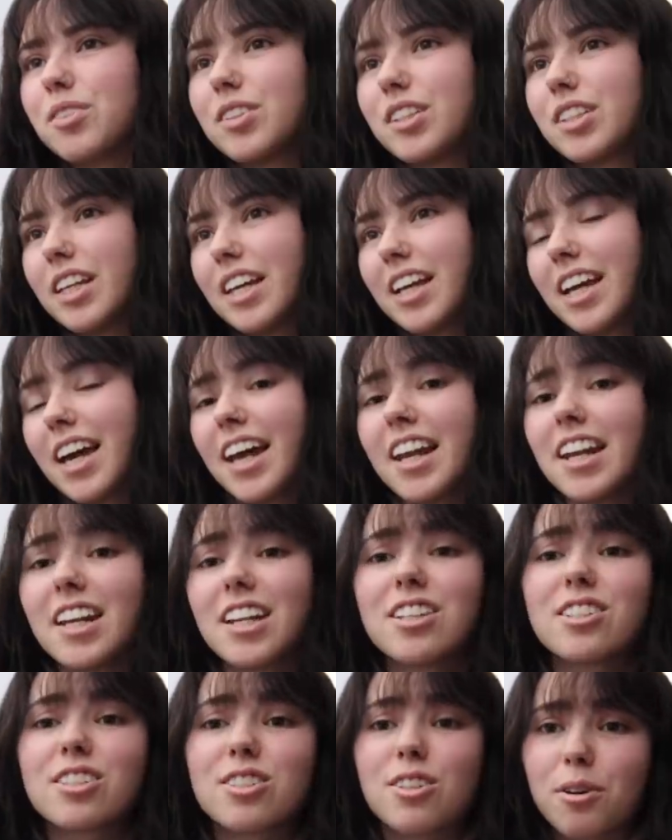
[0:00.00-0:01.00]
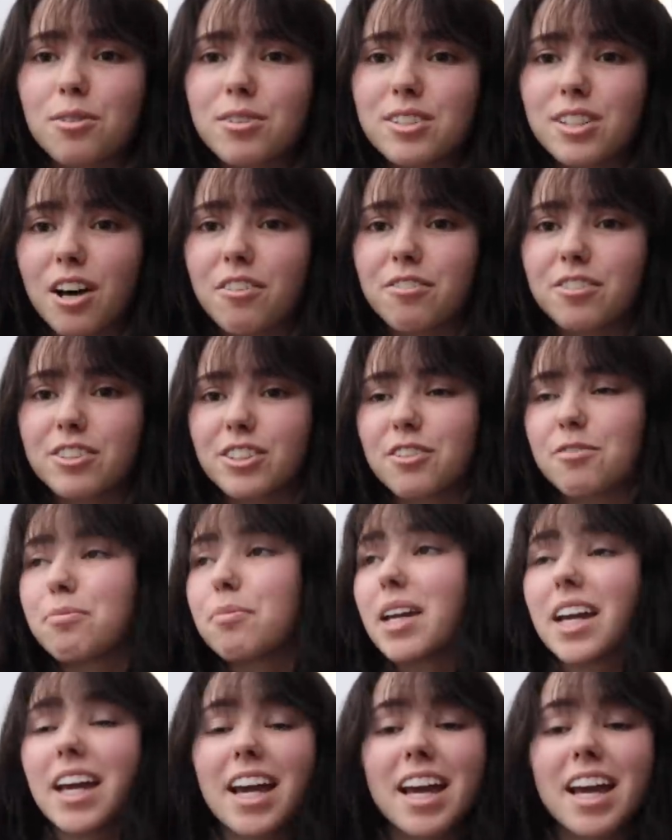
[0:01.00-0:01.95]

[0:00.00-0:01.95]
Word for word: think, and it is so selfish of me.